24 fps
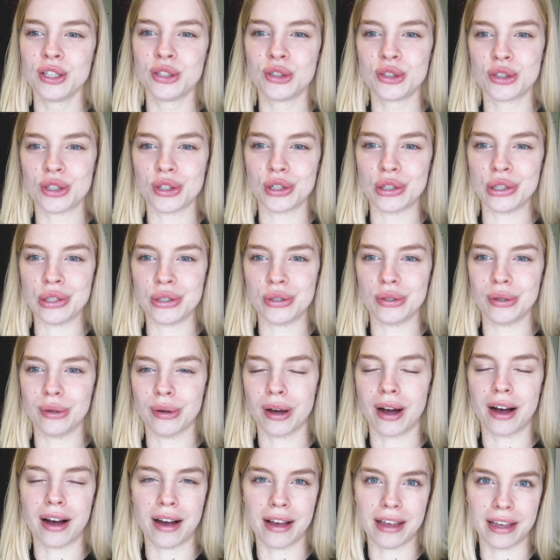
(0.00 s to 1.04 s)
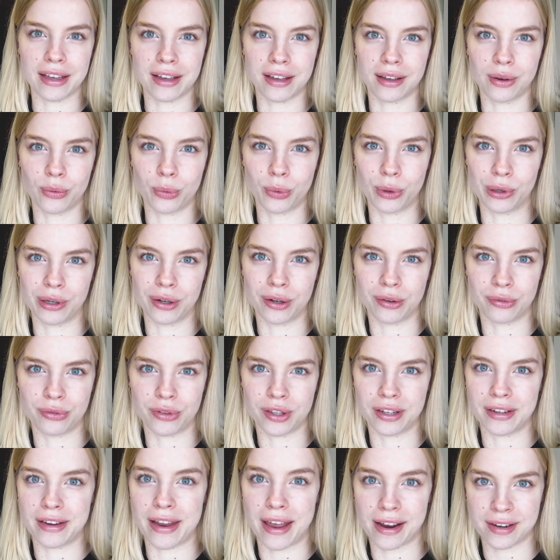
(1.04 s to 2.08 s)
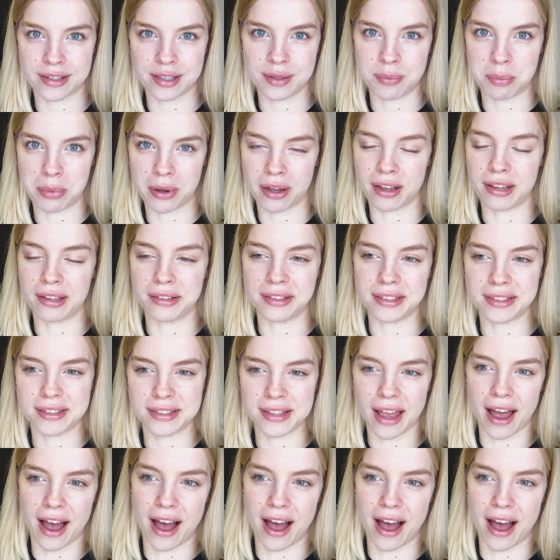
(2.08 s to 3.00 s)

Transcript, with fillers: to hire one of the next bikes